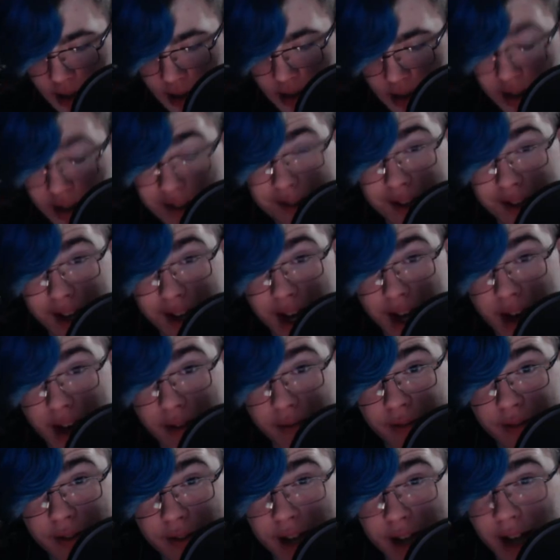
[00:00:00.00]
Yes, I have.
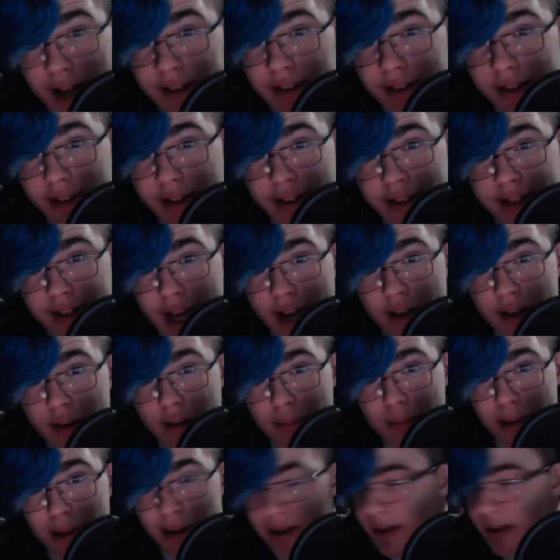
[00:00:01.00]
Not like a kegger
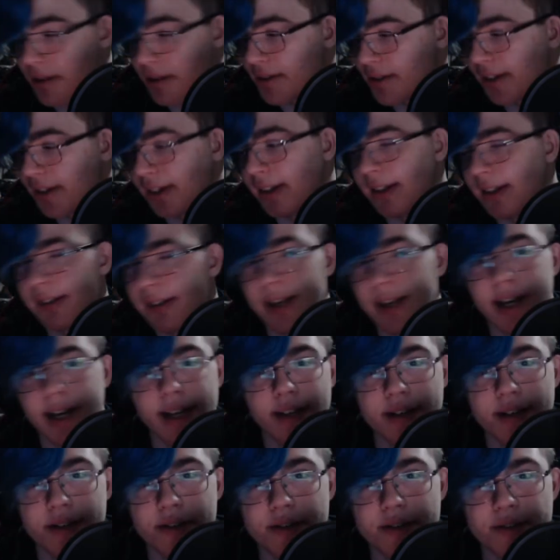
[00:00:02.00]
party or something like that,
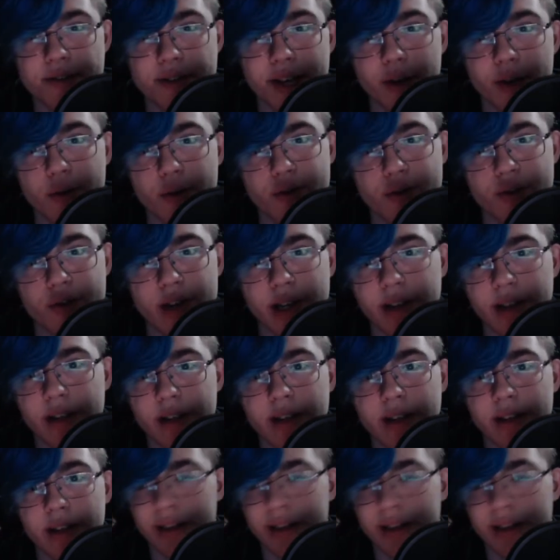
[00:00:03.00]
because I don't drink.